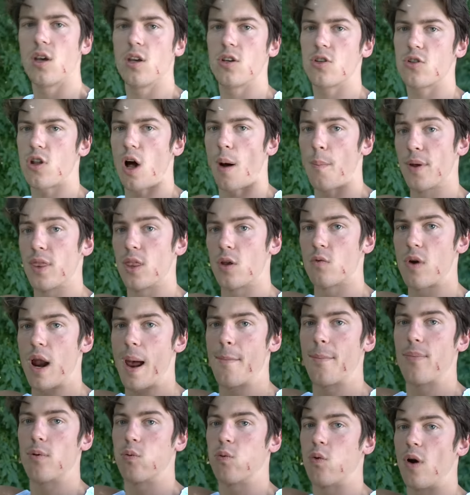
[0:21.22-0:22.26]
stopping the
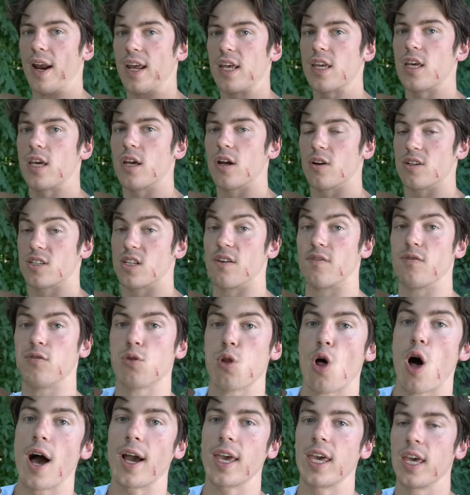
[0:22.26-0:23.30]
rep right here instead of
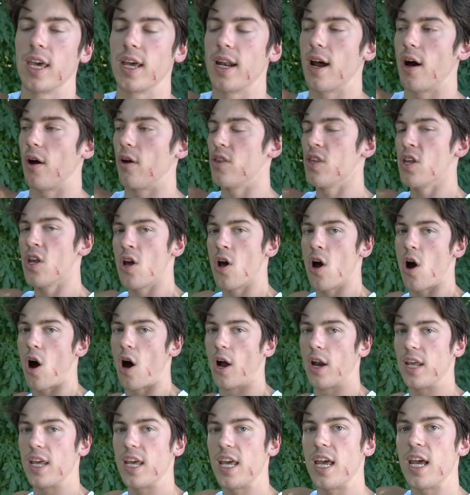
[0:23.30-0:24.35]
locking it out
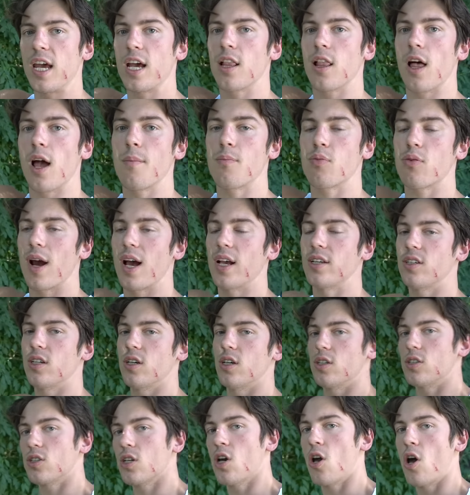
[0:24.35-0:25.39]
on incline
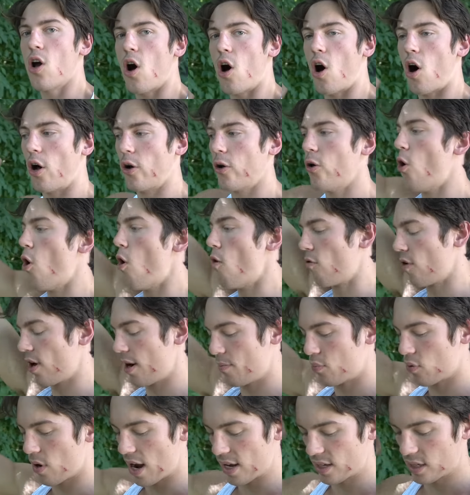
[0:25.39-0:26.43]
presses, on
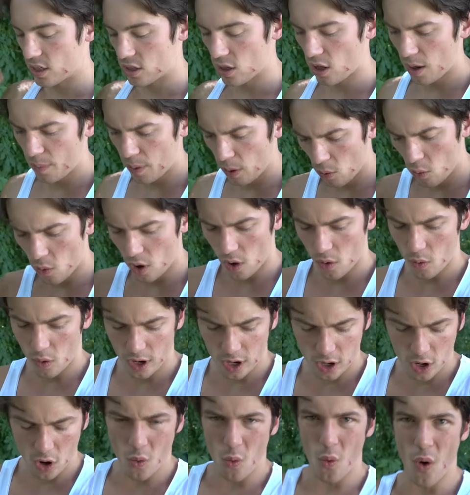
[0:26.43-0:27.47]
overhead presses. A lot of people want,
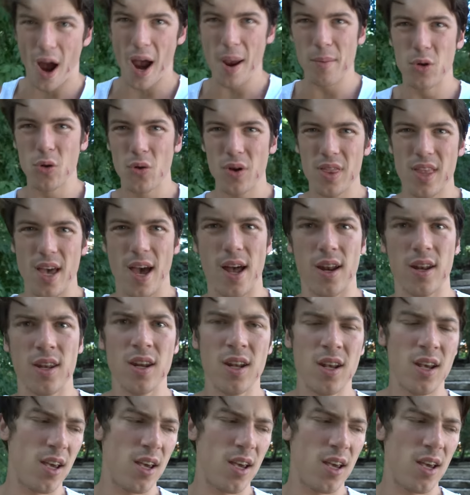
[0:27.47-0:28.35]
want to know why I'm doing that.